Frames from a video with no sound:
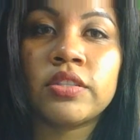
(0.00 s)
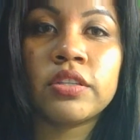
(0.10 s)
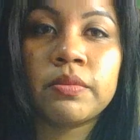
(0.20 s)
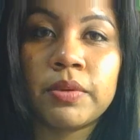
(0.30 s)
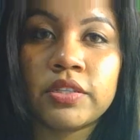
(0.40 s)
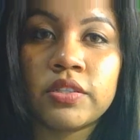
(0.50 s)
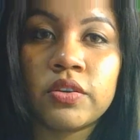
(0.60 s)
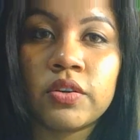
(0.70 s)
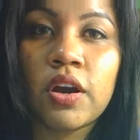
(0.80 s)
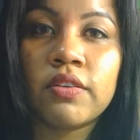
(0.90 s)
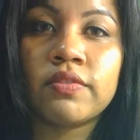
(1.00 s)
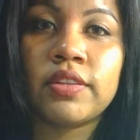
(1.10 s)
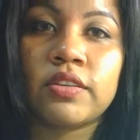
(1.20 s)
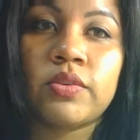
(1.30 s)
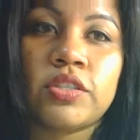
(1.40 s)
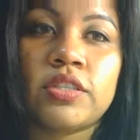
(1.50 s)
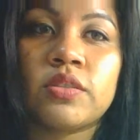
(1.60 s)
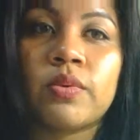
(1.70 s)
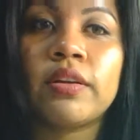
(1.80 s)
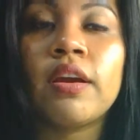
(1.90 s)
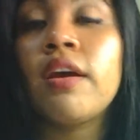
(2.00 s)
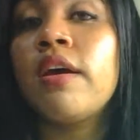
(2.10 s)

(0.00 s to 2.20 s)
interpersonal conflict, which is when